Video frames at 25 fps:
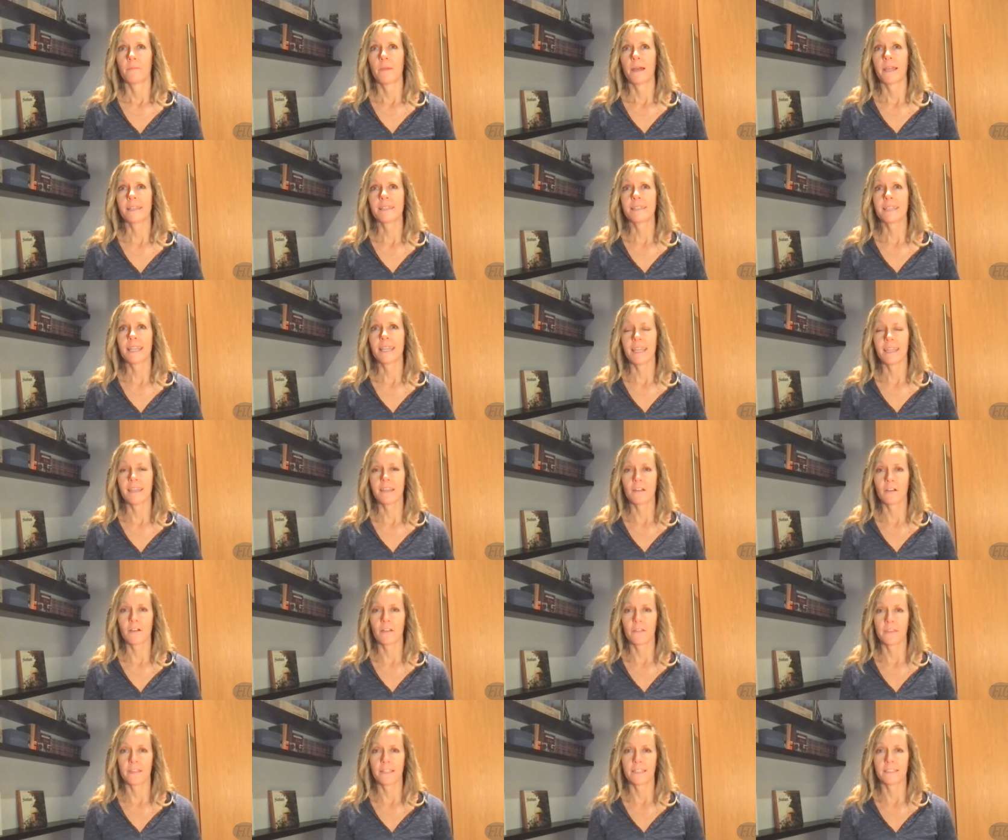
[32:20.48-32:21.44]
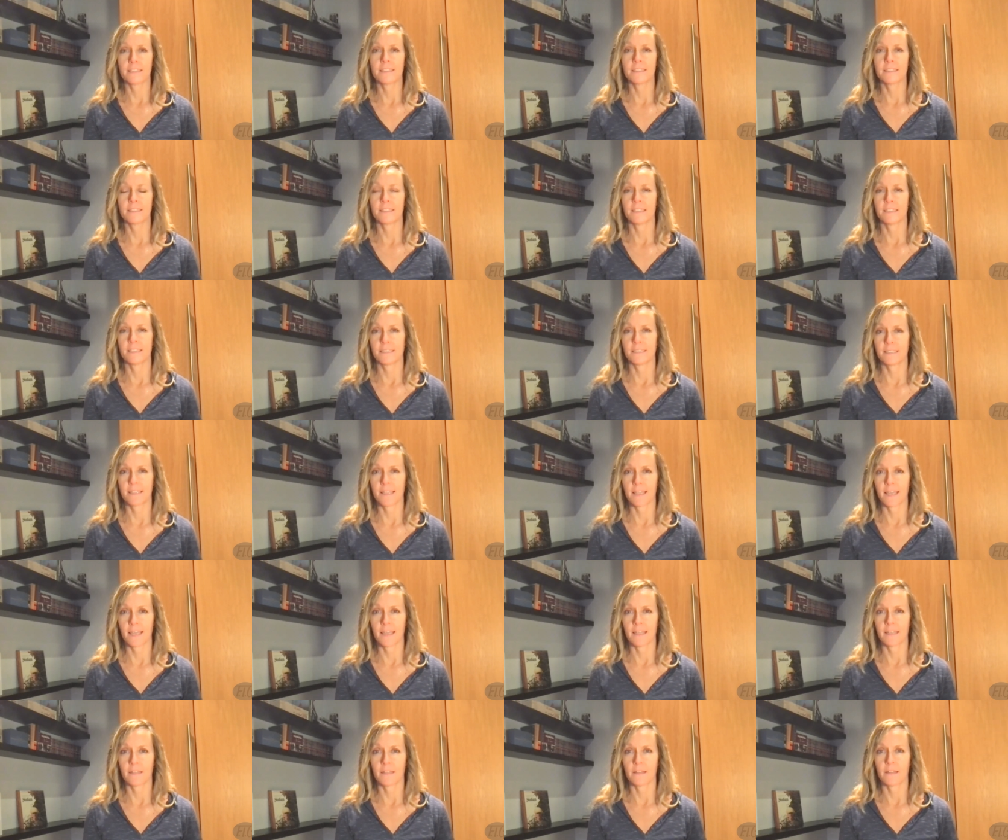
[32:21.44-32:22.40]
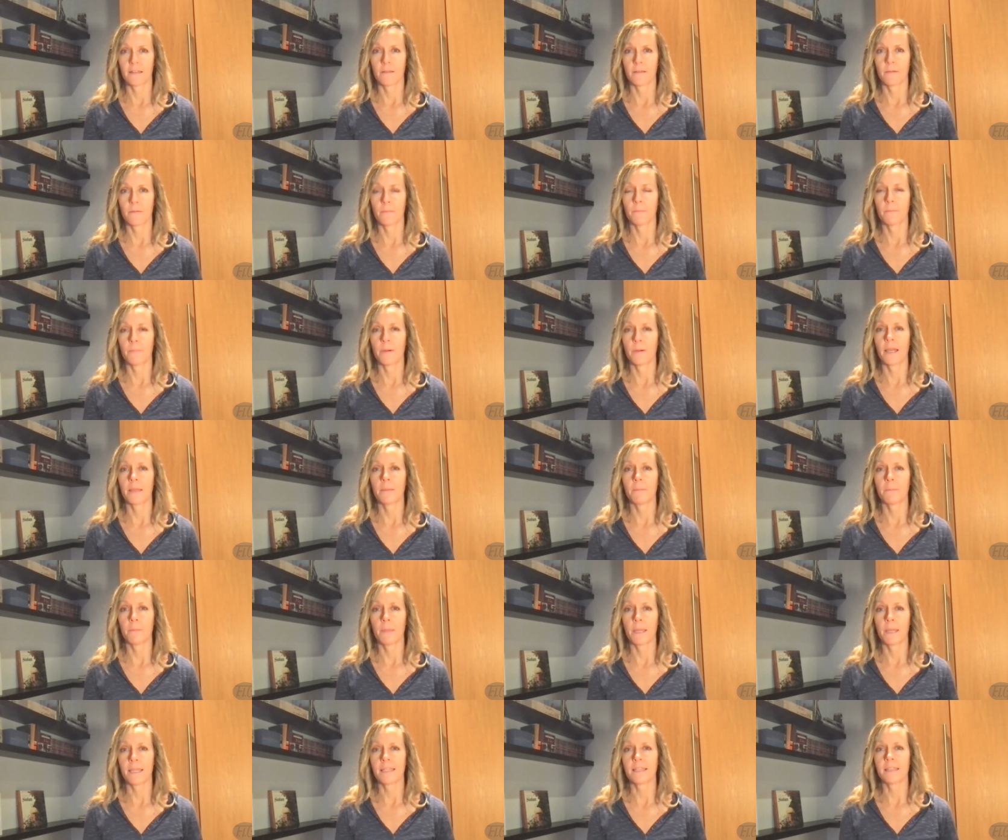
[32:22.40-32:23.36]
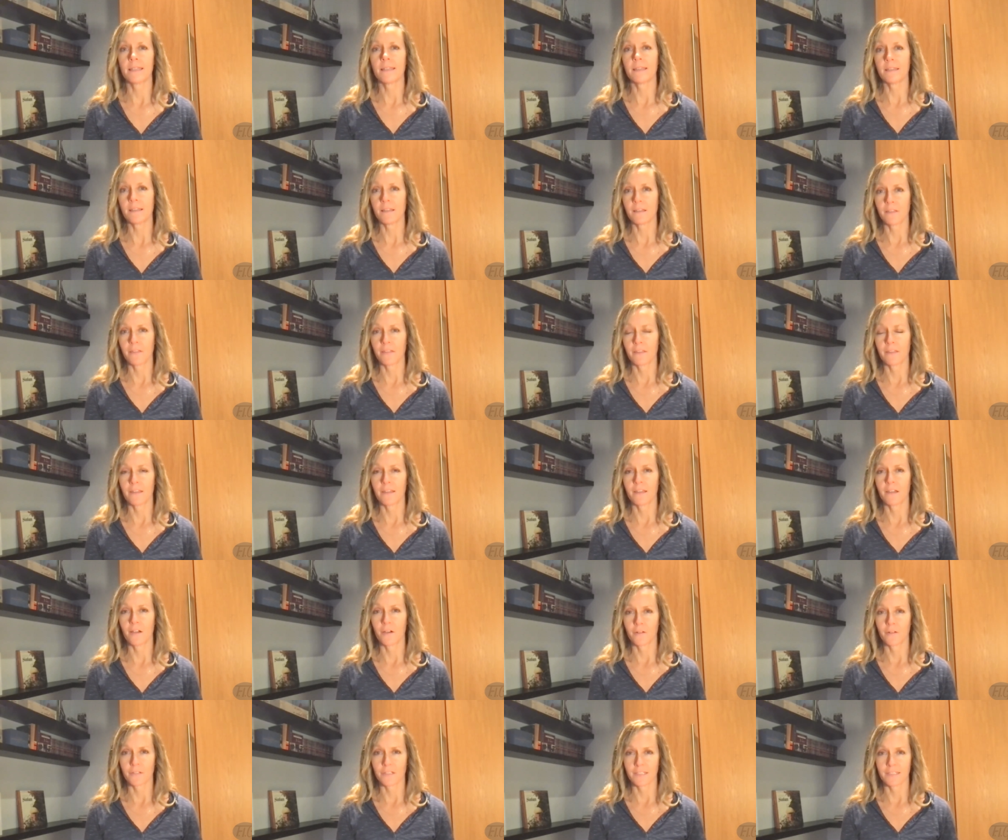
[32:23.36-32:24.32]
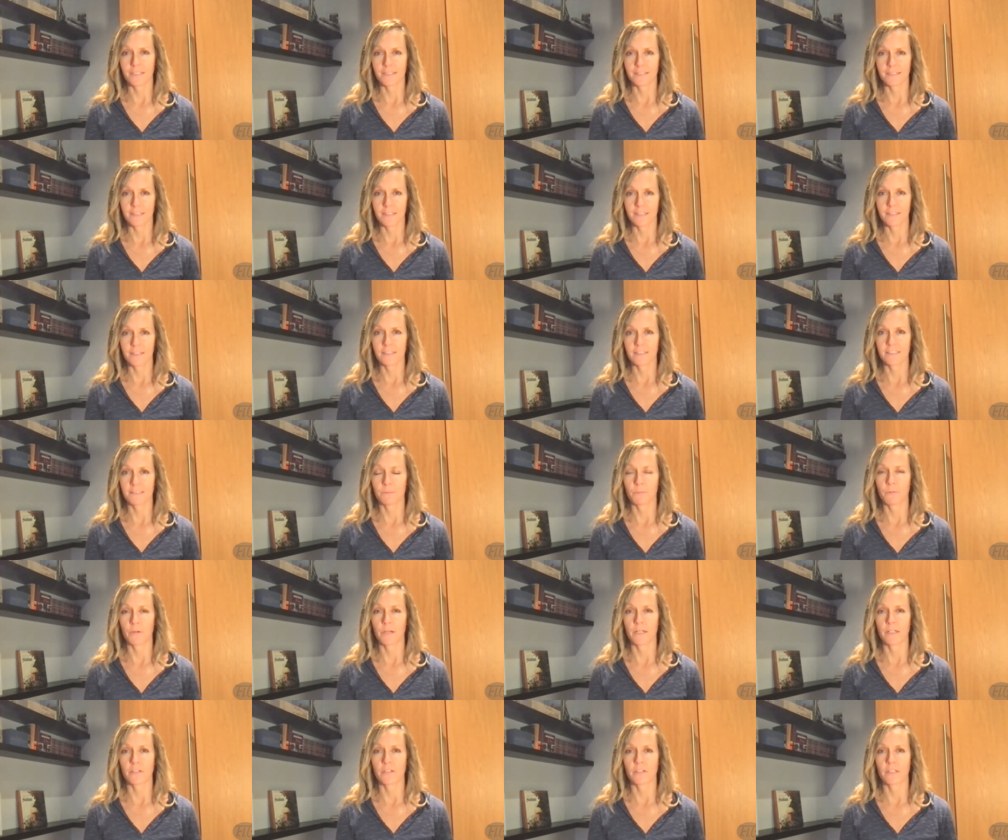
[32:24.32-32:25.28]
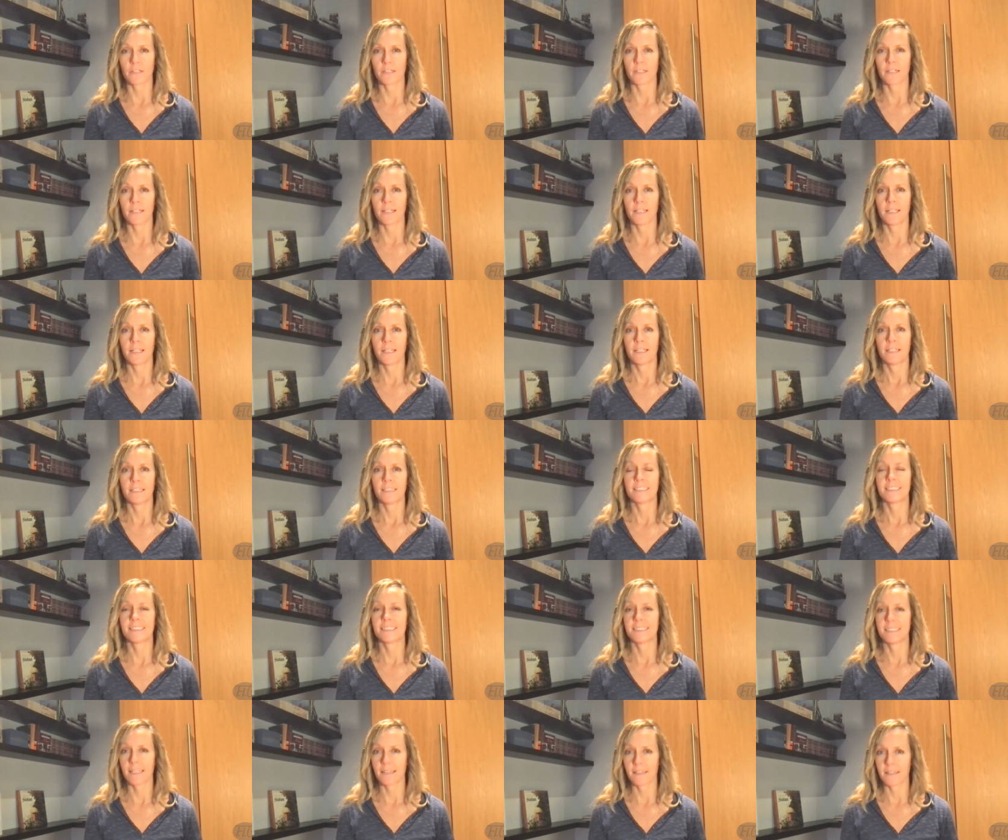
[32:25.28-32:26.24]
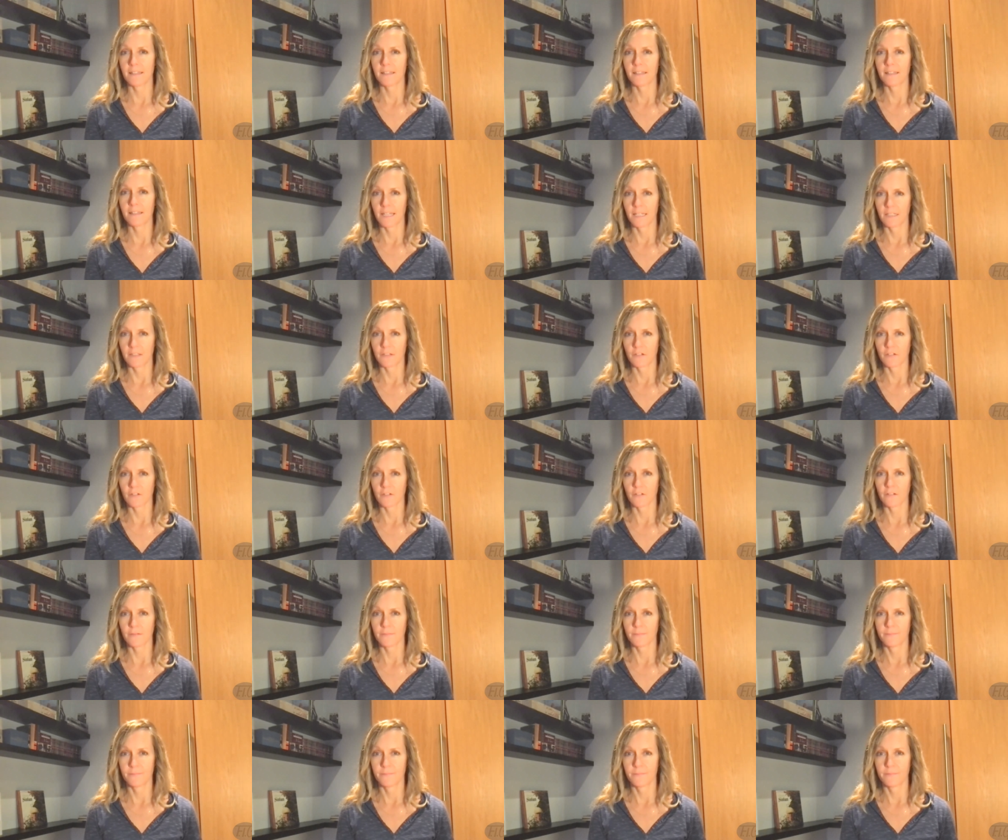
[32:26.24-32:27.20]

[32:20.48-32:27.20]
My take on this is that by making the artistic expression second nature,